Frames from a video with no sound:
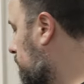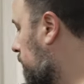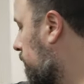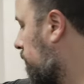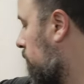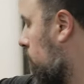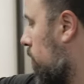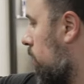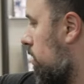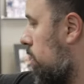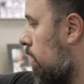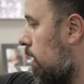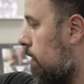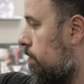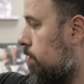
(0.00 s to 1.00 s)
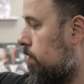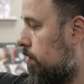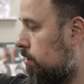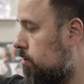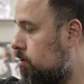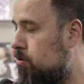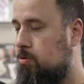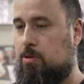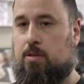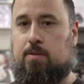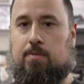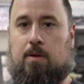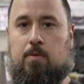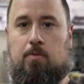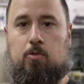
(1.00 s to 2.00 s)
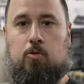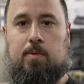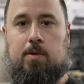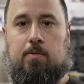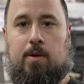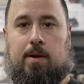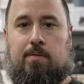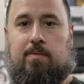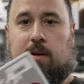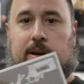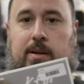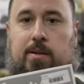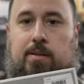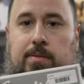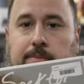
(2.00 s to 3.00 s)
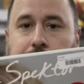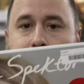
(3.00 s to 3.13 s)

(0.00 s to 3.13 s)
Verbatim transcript: Before and After, exclusive Ruby Red vinyl.